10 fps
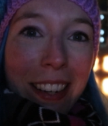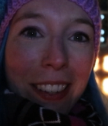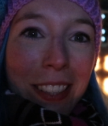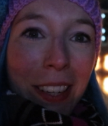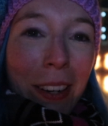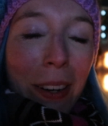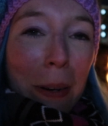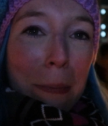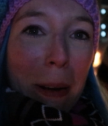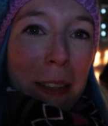it got so
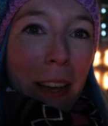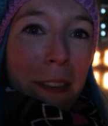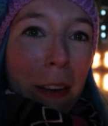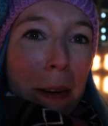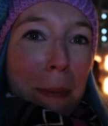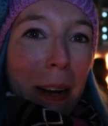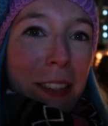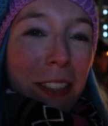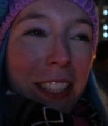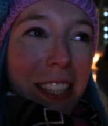cold both our phone
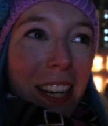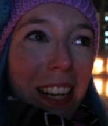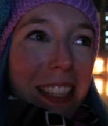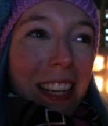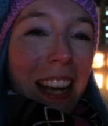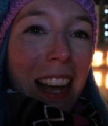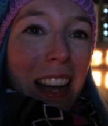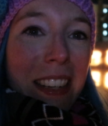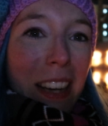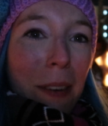batteries died
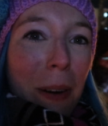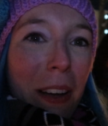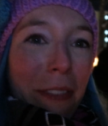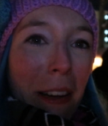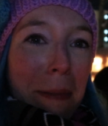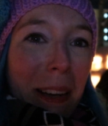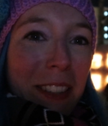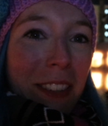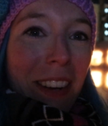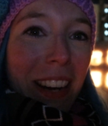and our Wi-Fi
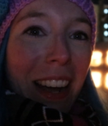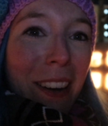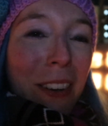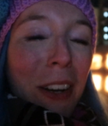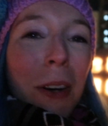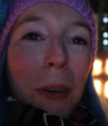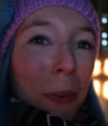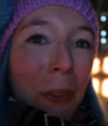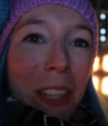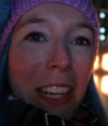battery ran out.
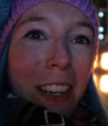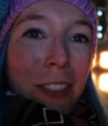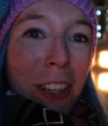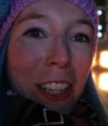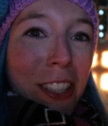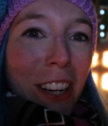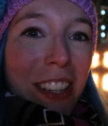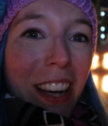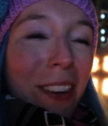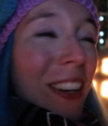All the electronics
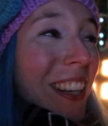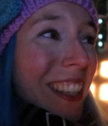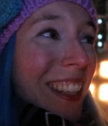shut down.